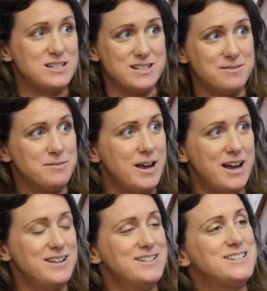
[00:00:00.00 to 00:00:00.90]

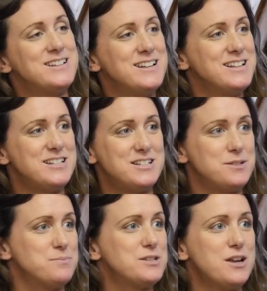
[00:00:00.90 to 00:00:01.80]
and
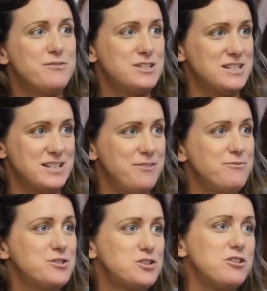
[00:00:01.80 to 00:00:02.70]
systems, services and
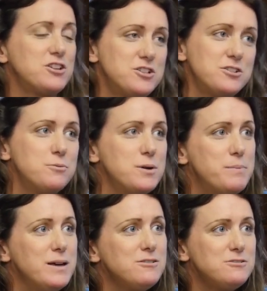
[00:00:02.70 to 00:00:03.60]
infrastructure that we
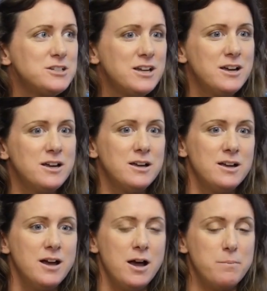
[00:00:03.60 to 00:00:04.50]
build,
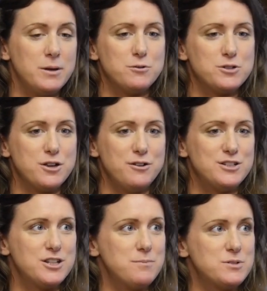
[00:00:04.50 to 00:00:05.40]
but also in
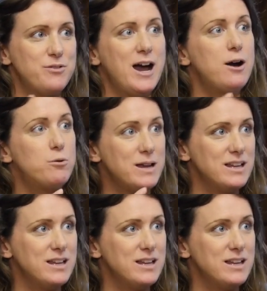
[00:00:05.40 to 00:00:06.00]
terms of how we